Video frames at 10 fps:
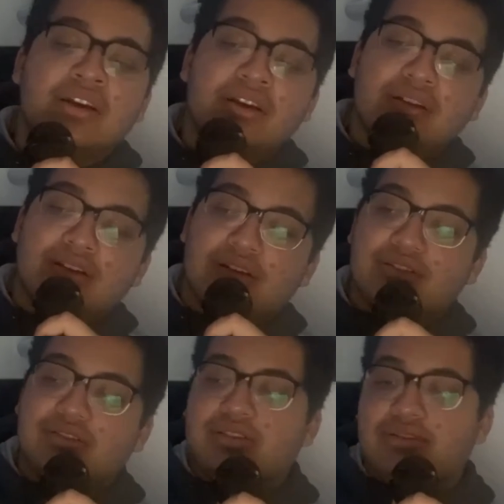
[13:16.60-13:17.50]

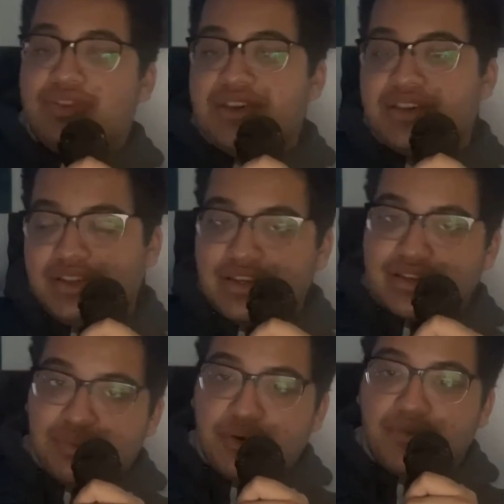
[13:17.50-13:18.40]
Because DC has
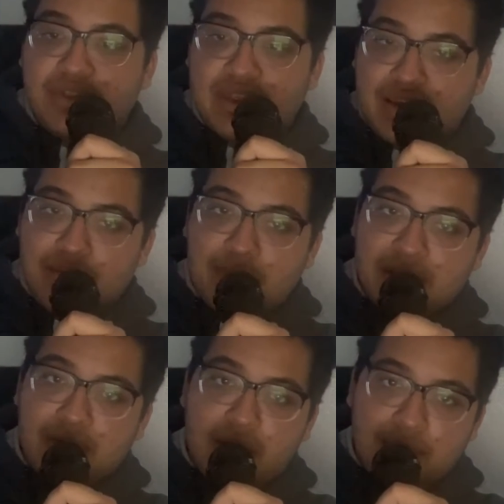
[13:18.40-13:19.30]
proven they can make
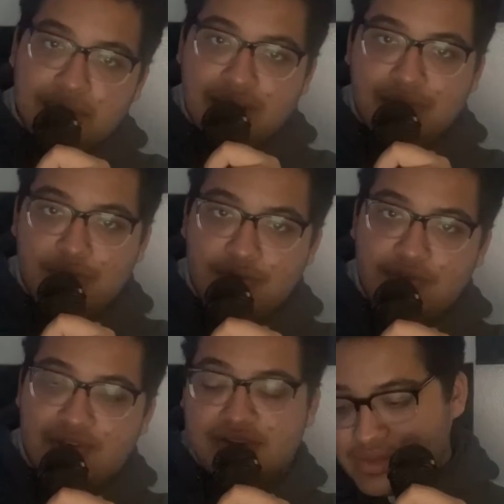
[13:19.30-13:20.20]
competent
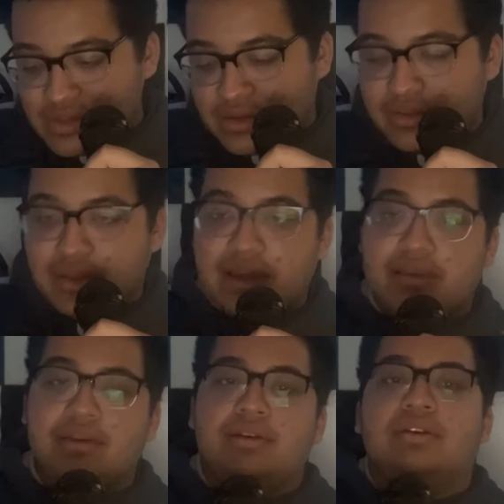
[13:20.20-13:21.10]
movies.
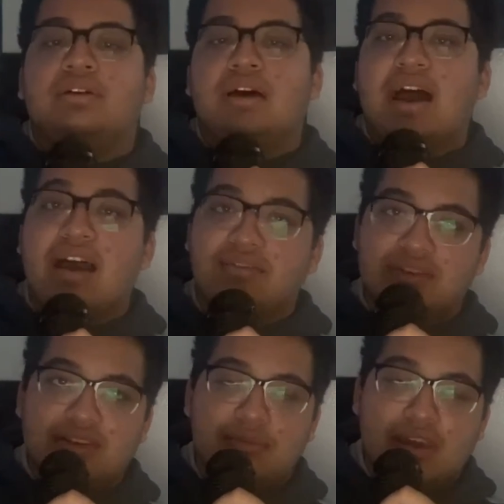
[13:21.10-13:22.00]
Like, I haven't
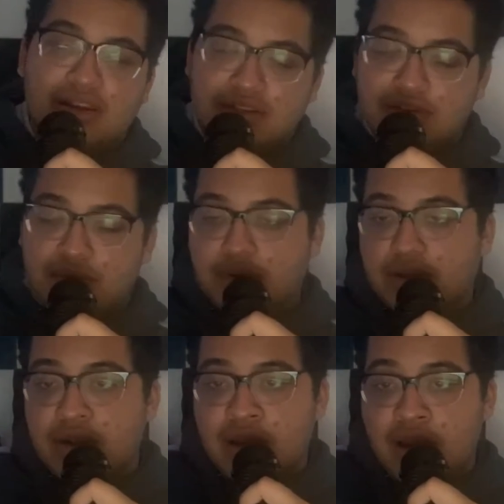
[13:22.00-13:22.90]
seen Man of Steel, but
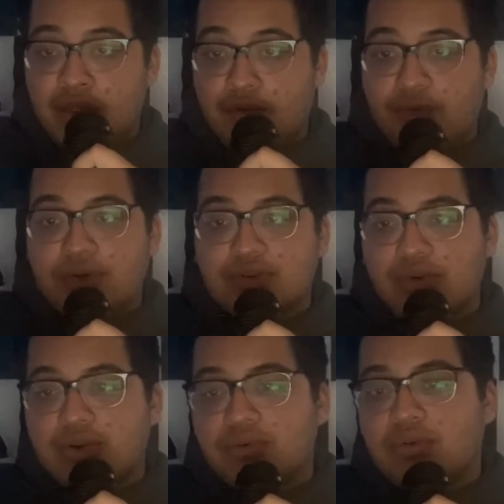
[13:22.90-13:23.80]
the first
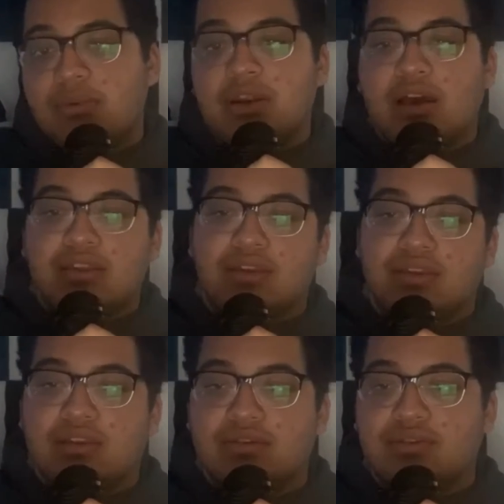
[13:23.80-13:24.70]
Wonder Woman, I thought
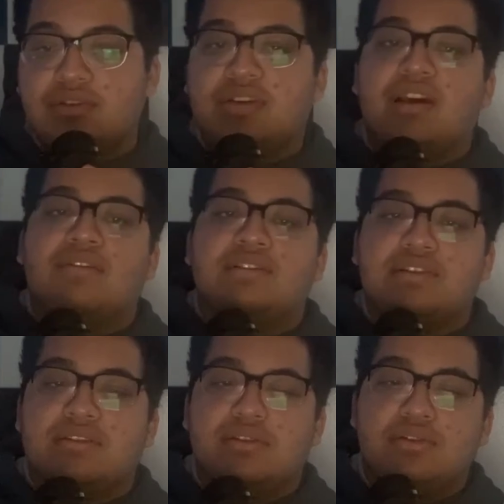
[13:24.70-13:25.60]
that was good. I haven't
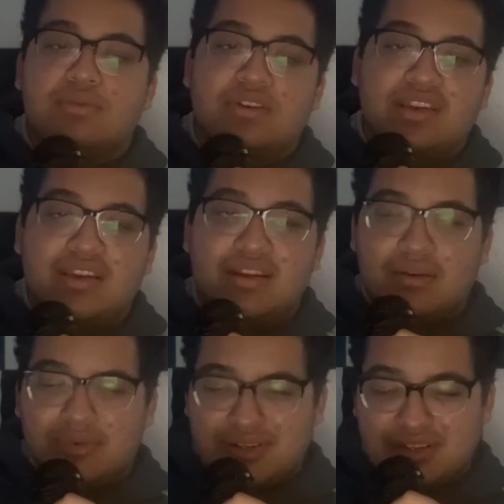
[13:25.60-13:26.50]
seen the new one yet. I
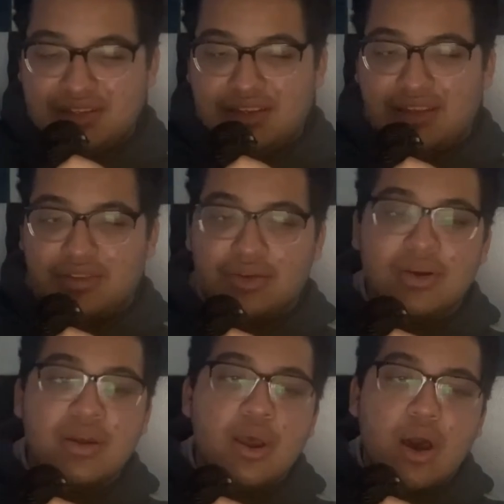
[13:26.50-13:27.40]
want to see that, though.
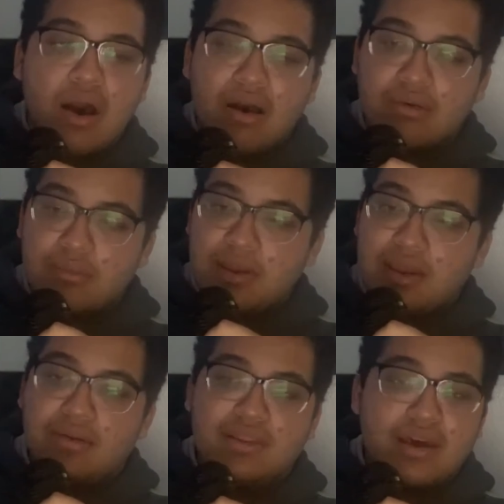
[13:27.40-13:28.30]

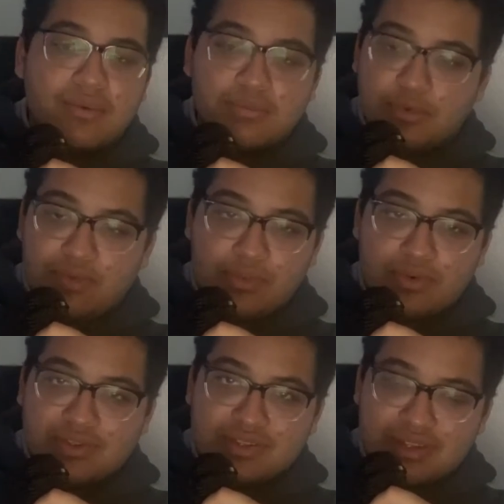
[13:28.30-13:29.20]
Aquaman, that movie
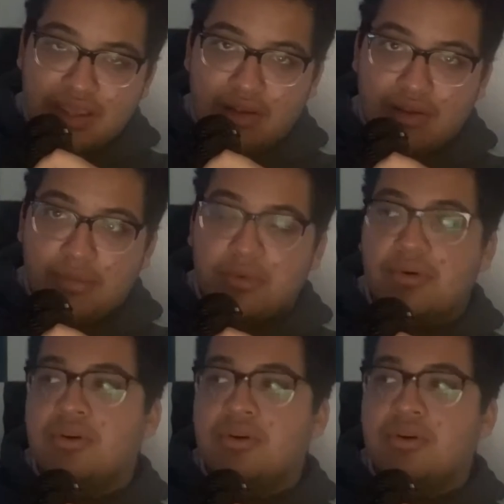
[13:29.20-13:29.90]
wasn't terrible.